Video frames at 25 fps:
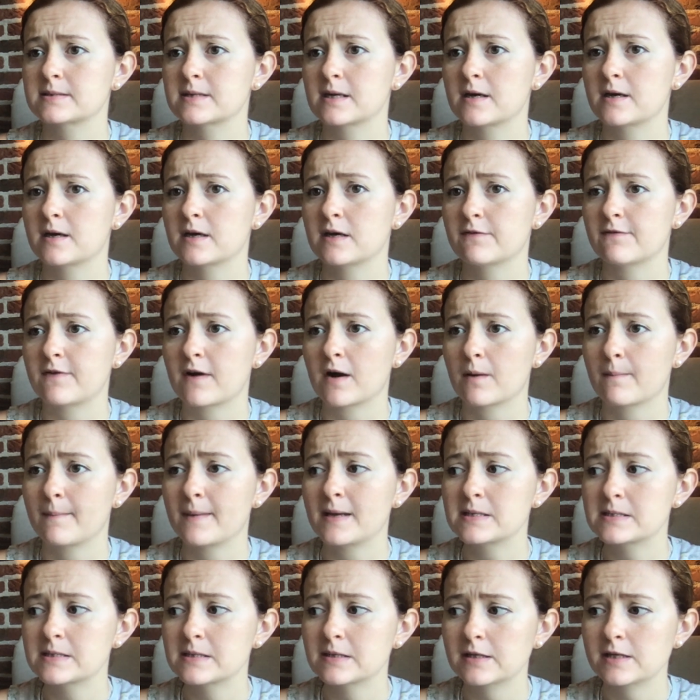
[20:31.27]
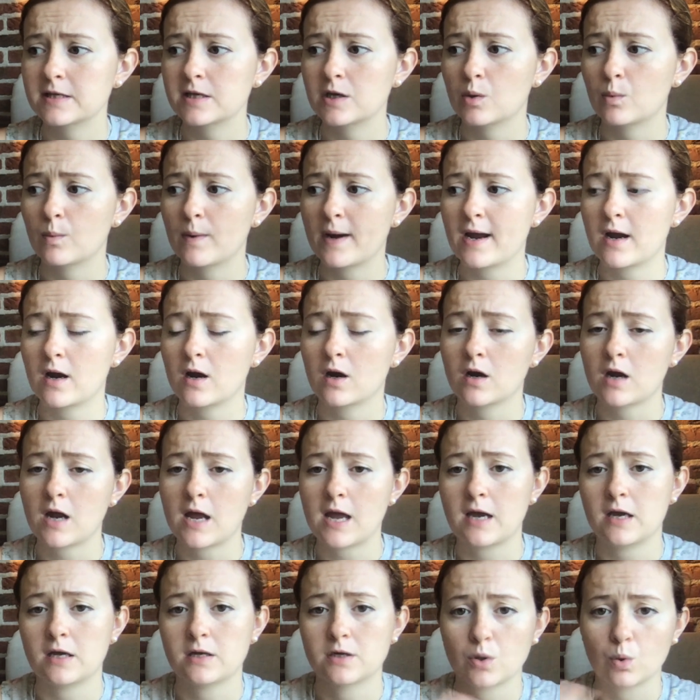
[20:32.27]
environmentally aware
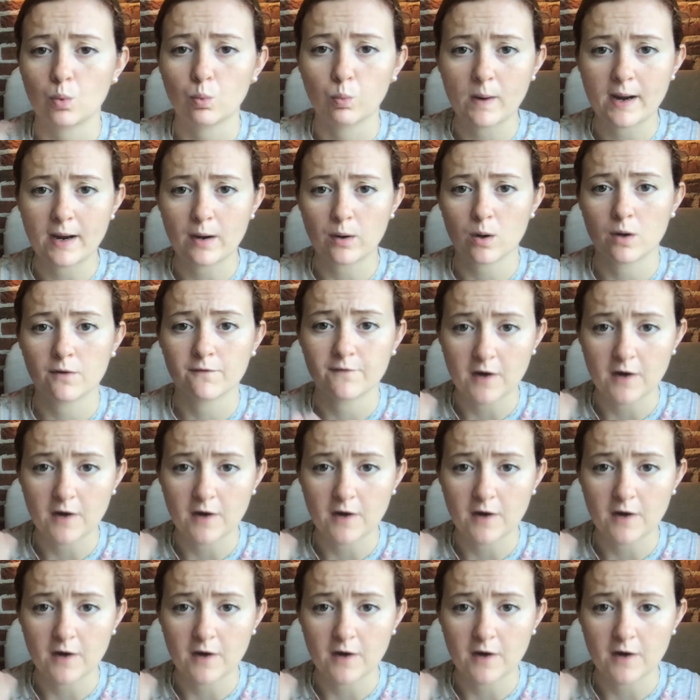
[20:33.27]
and aware of